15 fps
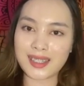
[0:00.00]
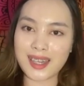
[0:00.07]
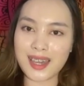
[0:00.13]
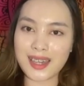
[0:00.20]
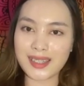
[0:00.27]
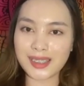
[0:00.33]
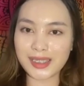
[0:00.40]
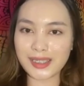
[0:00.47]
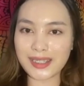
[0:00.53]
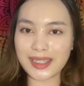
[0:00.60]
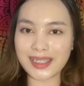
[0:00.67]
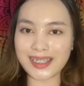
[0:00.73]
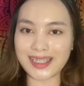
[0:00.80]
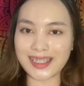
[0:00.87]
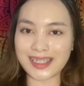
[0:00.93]

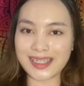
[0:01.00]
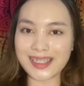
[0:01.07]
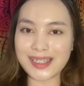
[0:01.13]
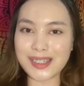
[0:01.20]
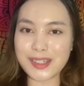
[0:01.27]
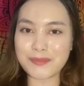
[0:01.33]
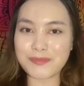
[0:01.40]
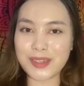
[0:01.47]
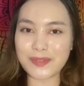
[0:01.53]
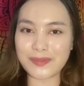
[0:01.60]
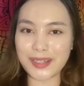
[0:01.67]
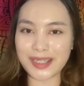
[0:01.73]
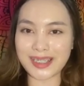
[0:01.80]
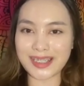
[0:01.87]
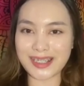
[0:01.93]
Historically,
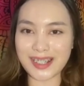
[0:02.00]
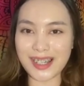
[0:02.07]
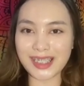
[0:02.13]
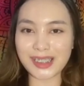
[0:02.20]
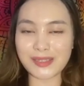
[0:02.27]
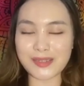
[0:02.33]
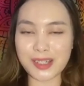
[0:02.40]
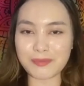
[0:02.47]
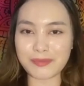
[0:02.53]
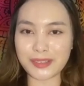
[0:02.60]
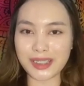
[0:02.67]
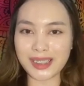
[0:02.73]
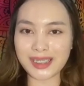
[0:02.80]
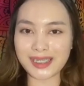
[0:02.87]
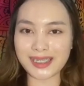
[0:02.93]
before the roads were
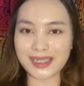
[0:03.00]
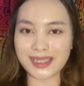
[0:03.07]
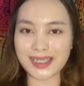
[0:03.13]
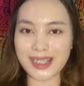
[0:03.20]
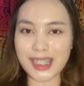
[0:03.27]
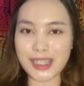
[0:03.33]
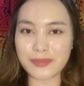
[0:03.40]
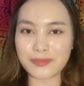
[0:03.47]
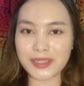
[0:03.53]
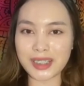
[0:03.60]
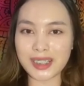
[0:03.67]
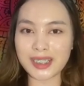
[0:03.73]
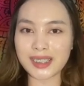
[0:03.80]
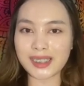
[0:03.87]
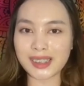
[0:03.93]
built, the
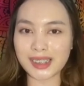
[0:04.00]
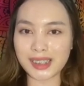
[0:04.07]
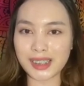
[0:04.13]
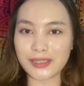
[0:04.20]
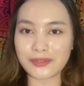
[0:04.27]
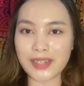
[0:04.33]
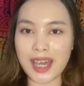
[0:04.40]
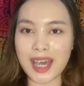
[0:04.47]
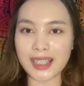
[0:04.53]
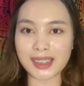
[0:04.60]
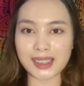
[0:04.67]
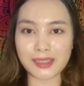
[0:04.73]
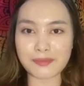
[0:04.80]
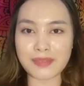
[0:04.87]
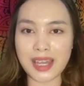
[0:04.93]
river served as
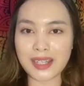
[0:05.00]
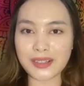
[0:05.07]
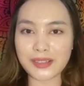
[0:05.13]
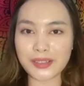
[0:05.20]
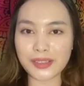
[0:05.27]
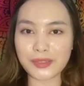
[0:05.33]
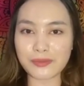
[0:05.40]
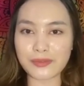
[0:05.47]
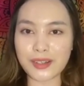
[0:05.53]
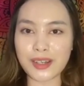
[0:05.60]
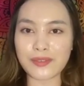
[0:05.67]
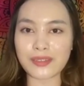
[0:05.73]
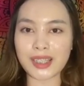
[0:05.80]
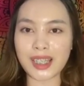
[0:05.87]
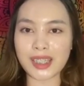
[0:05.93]
the main route for
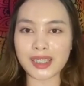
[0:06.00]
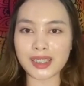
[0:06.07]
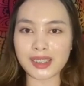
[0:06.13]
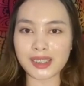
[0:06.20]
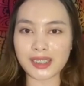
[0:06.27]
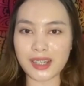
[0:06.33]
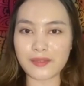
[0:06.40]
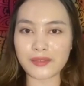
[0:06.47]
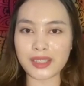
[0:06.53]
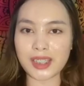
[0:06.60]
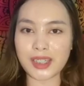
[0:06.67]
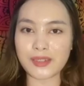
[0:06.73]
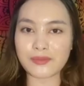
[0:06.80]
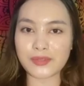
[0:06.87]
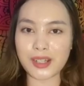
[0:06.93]
villagers
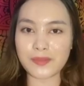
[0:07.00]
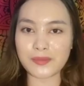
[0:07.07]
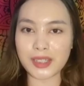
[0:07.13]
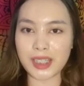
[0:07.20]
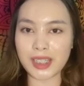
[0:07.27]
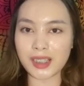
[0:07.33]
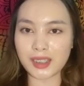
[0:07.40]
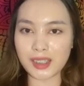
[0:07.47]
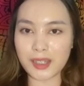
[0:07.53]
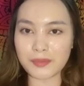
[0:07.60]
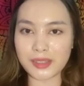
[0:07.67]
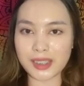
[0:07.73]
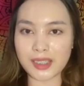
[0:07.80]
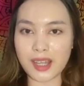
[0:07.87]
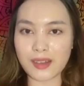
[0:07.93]
traveling from the
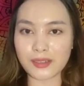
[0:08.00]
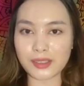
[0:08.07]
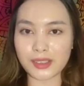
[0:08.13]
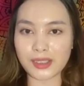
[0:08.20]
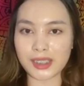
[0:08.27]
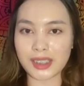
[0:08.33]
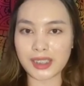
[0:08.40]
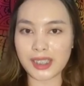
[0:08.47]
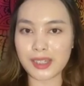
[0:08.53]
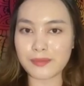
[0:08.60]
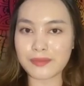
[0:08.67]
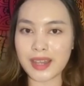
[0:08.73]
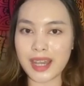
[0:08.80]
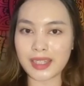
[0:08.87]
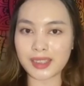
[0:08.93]
hilltops down to the
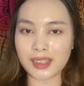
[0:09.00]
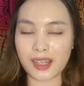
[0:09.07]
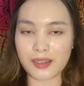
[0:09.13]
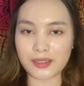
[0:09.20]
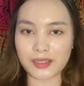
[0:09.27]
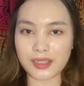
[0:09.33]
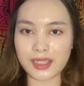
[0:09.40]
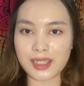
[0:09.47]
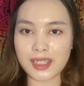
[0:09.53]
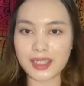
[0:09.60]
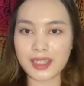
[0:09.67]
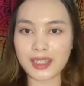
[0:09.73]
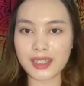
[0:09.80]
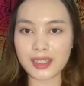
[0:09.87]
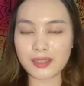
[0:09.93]
nearby town.
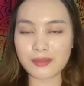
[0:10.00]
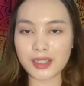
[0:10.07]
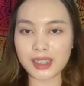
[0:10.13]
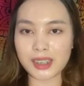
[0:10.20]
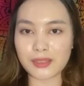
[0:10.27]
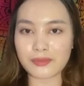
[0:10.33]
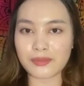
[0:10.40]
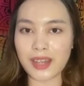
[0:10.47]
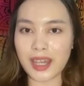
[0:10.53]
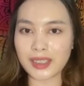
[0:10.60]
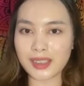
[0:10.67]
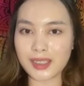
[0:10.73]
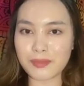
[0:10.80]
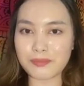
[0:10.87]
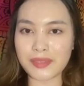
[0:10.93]
It was a
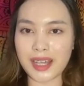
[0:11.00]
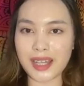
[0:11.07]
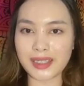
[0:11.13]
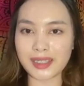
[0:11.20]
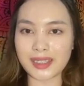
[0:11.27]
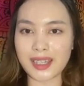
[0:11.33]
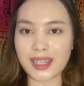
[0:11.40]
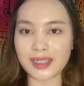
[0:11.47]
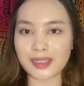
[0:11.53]
vital path that